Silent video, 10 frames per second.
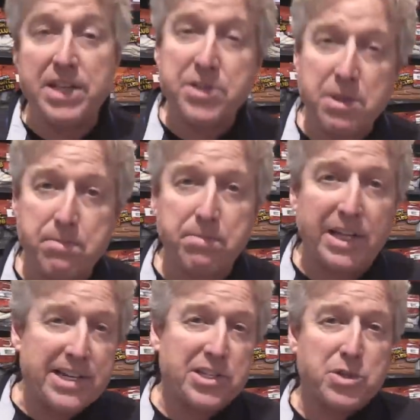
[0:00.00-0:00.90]
And these are the
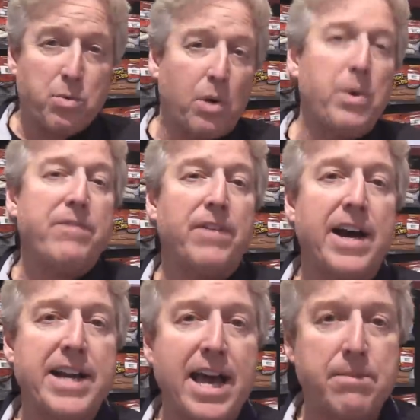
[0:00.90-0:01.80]
places where we
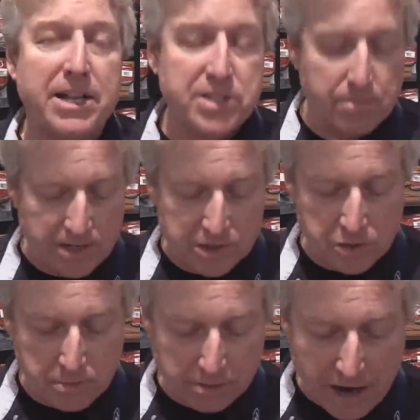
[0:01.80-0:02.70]
find out about some of these
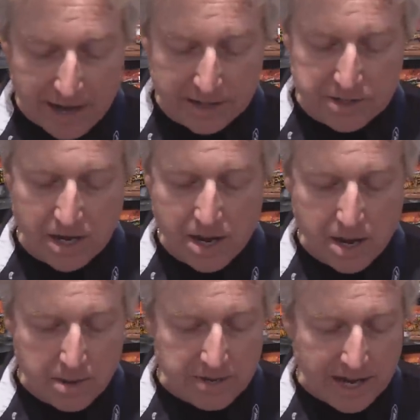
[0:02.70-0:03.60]
new products.
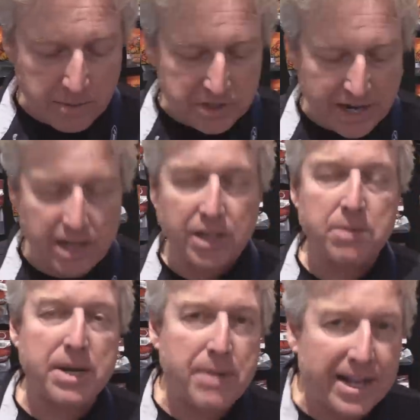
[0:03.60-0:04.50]
But again, we'll tell you a
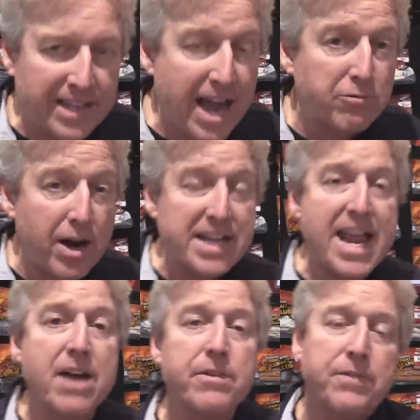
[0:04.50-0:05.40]
little bit about that. Right
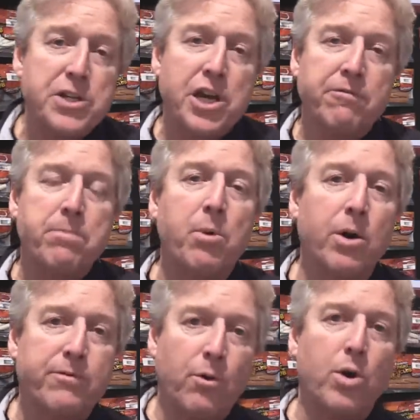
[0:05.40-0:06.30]
now, the fishing
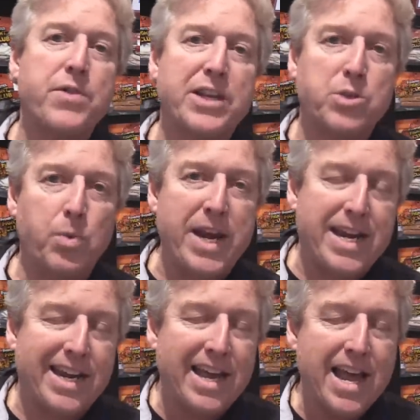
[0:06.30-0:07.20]
report for this
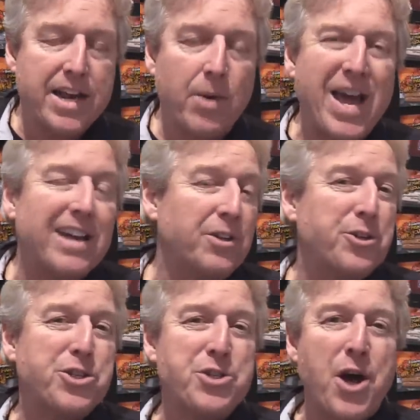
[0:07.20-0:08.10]
week. Now, we had a
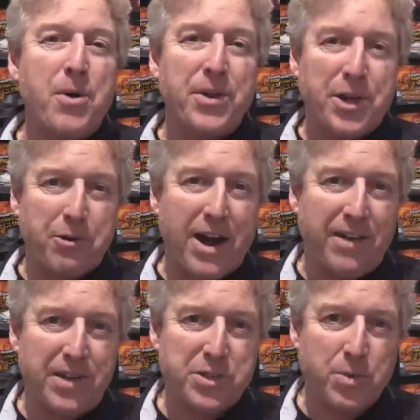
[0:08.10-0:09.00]
little snow on the
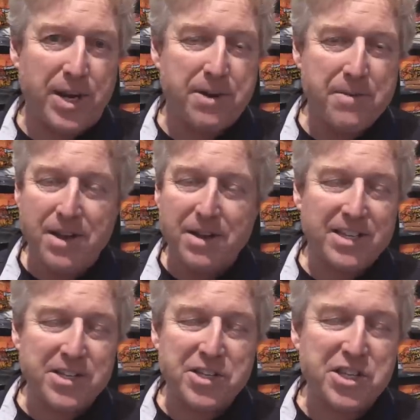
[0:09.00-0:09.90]
ground this week.
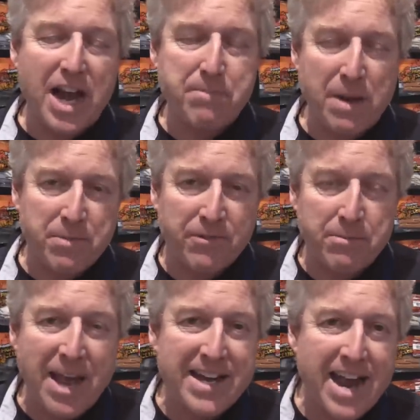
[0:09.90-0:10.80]
Doesn't stop people
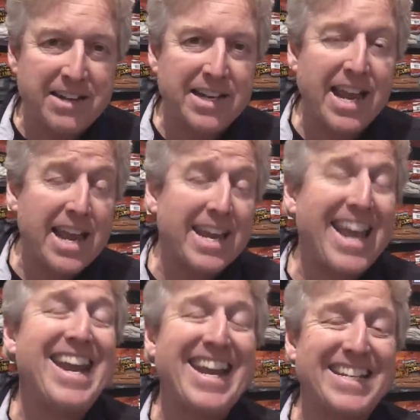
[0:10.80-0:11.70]
from heading out and
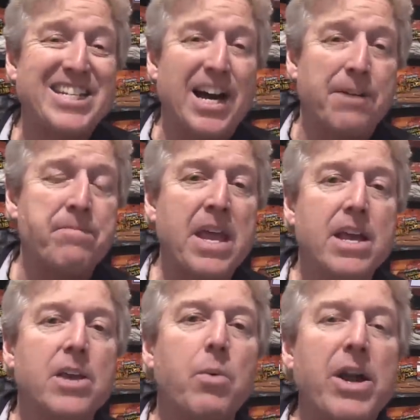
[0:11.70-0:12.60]
getting it done.
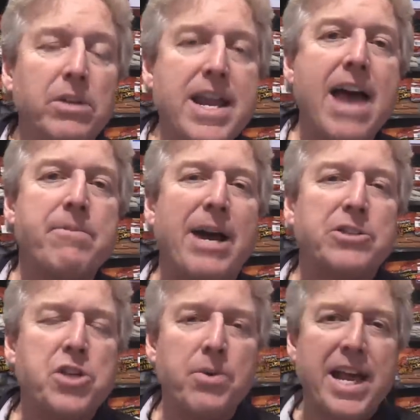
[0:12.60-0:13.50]
We only have
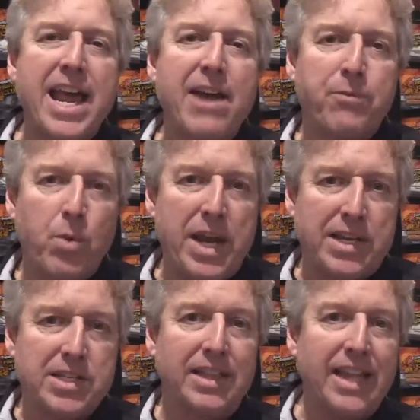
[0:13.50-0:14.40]
about 2.5
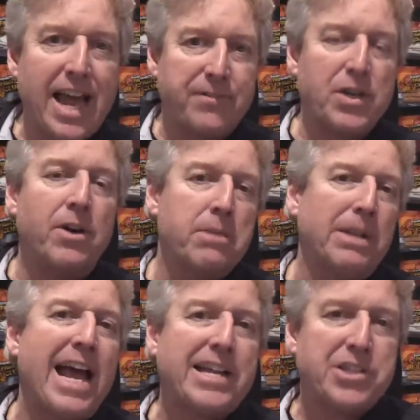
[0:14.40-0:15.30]
weeks left on the
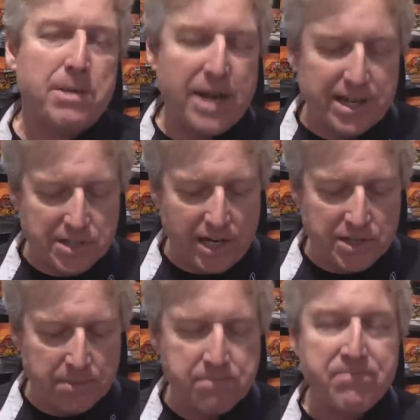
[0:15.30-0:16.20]
black sea bass
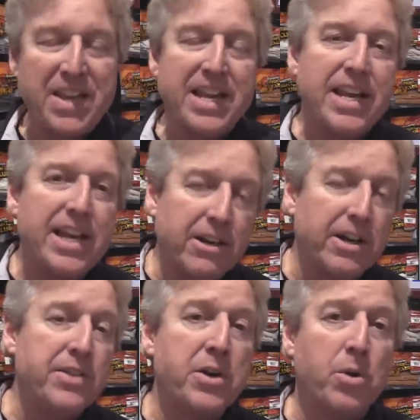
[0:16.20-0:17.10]
season
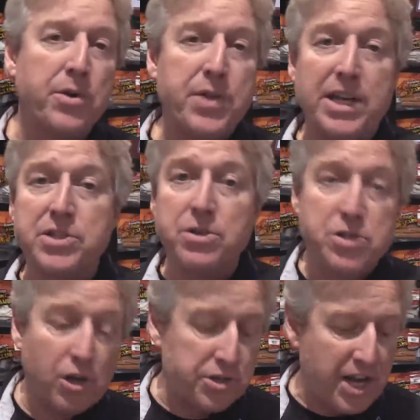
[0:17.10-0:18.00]
here in the Northeast, New
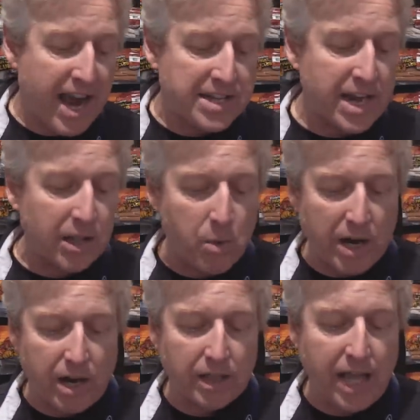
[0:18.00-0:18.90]
Jersey and
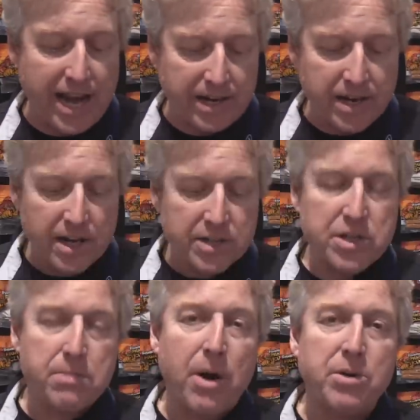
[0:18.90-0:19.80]
Delaware alike.
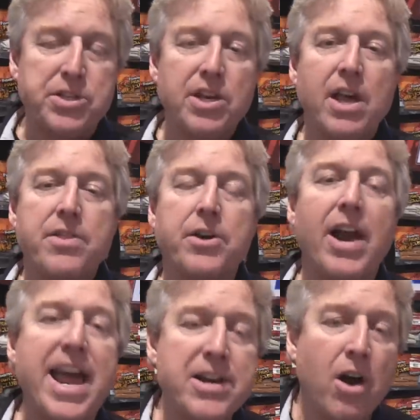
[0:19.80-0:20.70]
So the boats that are
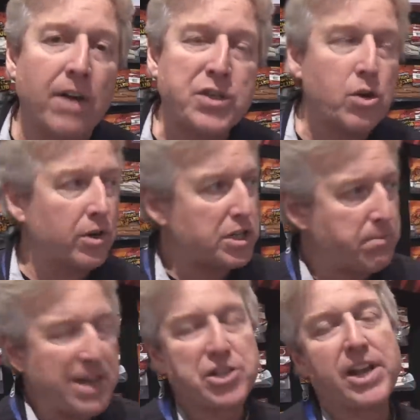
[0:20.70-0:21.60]
heading offshore,
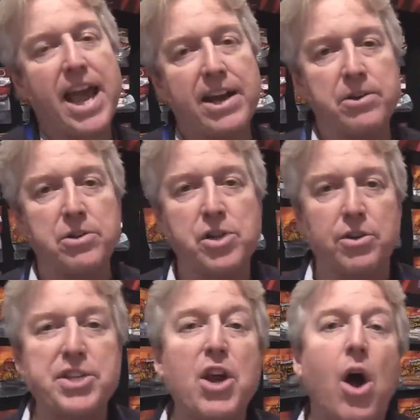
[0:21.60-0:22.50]
especially out of New
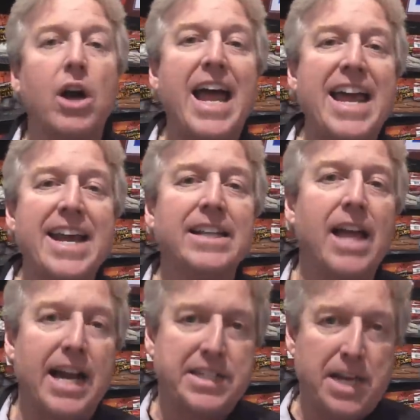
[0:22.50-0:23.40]
Jersey, are heading a
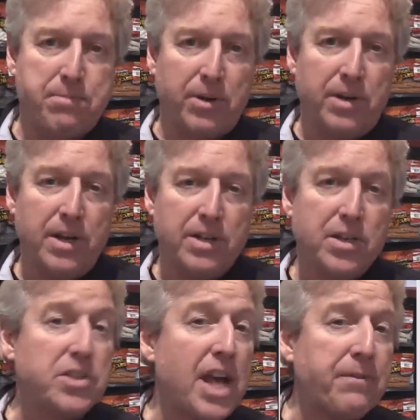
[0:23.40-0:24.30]
lot deeper.
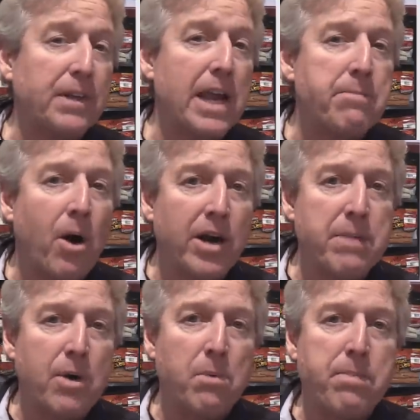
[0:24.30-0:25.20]
So it's definitely a
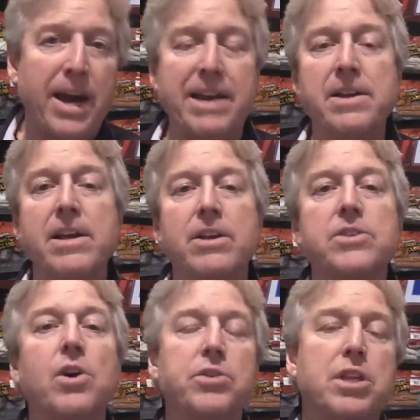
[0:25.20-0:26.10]
party boat bite,
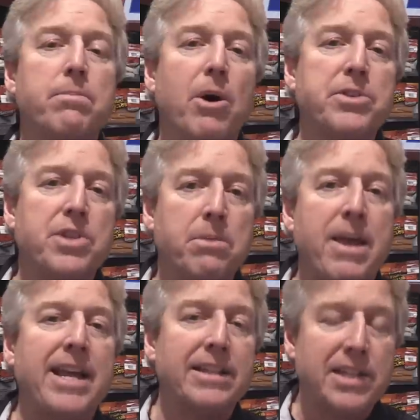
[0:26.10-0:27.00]
because those are the boats that are
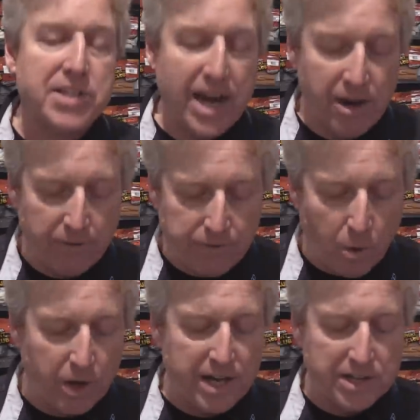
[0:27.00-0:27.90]
making the sail
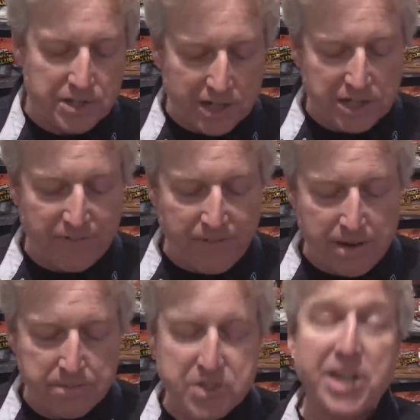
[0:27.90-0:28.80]
40 to
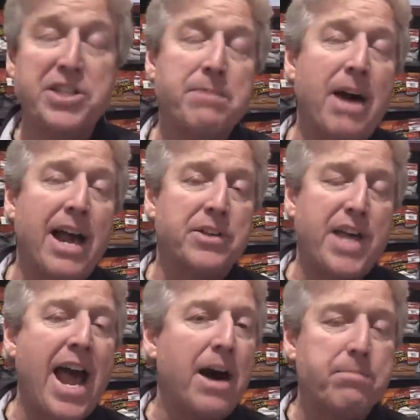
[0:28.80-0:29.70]
60 miles
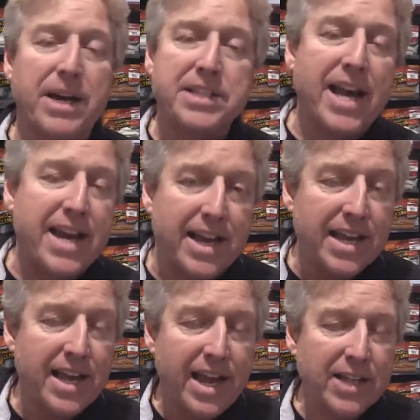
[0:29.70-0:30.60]
out. But I'll tell you,
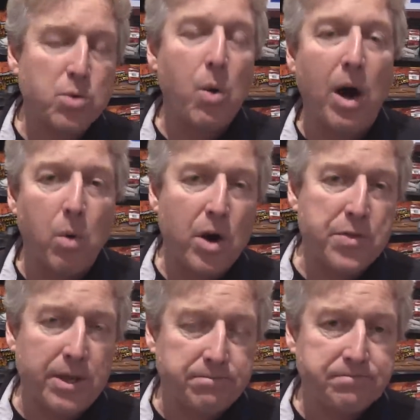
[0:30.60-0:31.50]
it's well
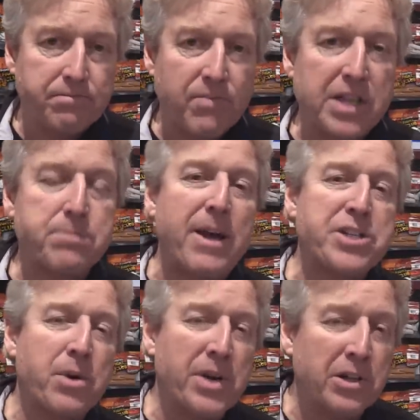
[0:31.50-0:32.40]
worth it,
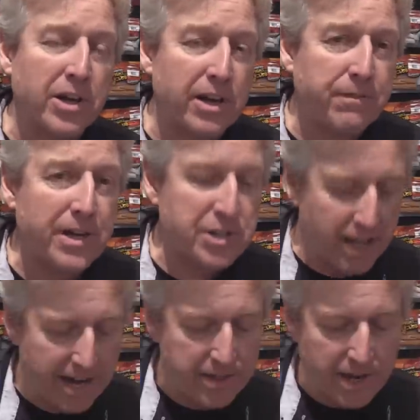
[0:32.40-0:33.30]
especially when you look at a fish
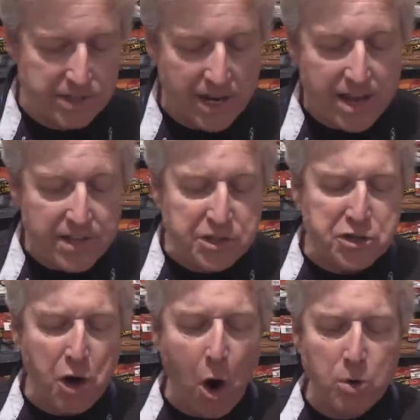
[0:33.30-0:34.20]
like this. This
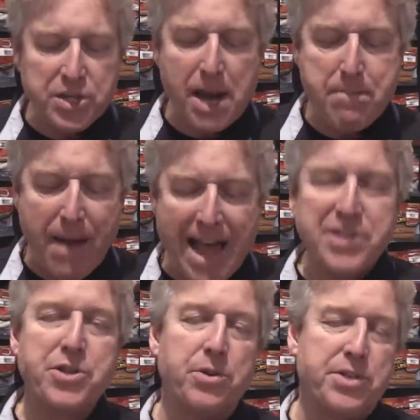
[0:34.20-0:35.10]
is Jose
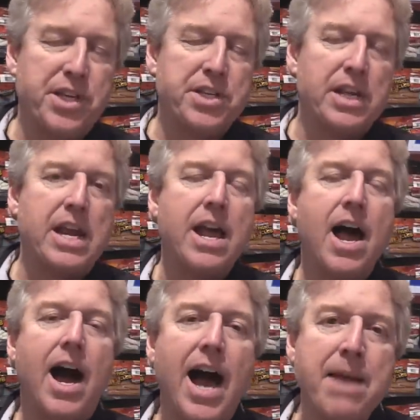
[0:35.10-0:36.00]
Bastos. He's in the
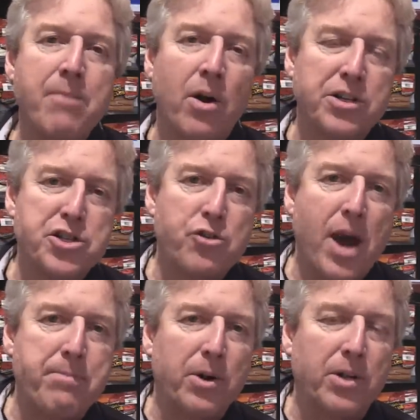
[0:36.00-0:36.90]
High Marsh
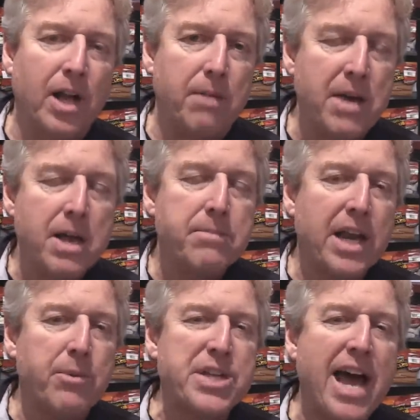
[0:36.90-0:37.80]
Striper Club,
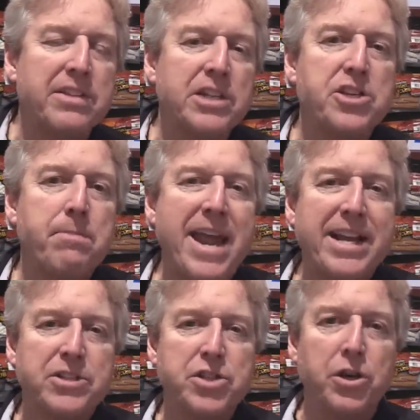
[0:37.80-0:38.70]
but he was out in the
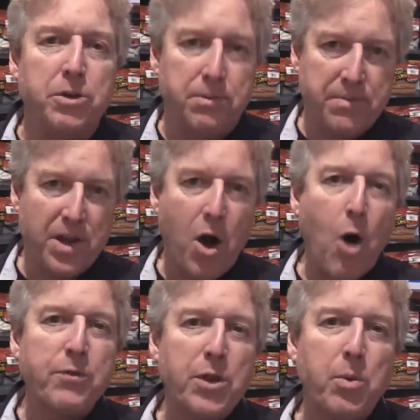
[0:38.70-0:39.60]
Jamaica 2
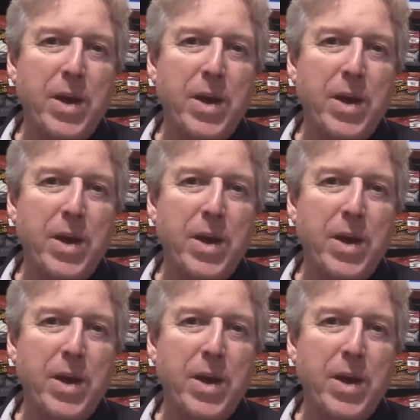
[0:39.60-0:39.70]
over the